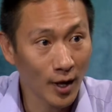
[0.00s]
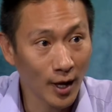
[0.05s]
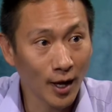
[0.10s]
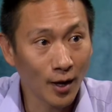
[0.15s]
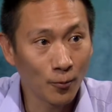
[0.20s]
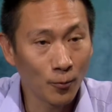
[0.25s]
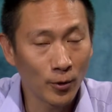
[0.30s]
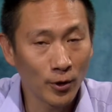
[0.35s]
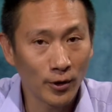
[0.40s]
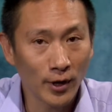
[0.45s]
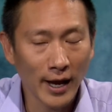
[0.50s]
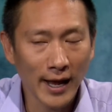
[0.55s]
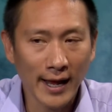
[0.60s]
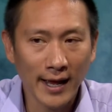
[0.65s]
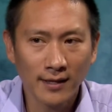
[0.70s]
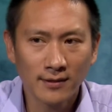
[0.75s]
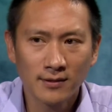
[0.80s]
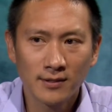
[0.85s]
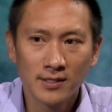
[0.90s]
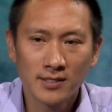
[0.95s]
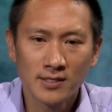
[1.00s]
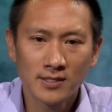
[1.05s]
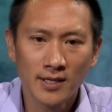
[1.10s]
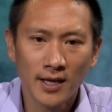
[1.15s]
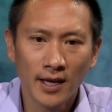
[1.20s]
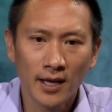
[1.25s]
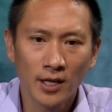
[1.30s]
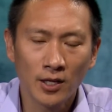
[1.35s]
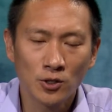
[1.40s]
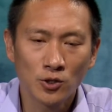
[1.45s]
yeah, we're at the
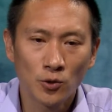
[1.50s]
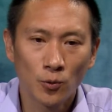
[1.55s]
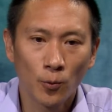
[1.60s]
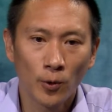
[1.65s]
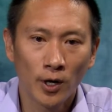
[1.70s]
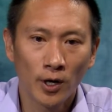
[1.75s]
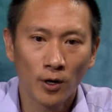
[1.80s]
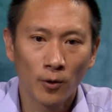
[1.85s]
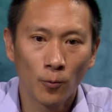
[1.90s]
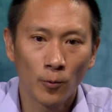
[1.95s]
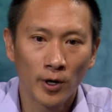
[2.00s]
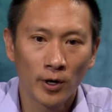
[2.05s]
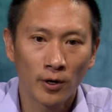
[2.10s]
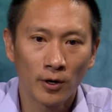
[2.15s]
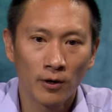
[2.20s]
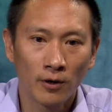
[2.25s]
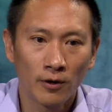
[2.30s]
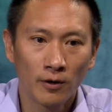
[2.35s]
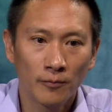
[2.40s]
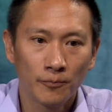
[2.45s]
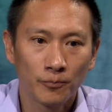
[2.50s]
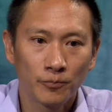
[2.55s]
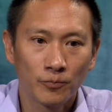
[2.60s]
stage where we're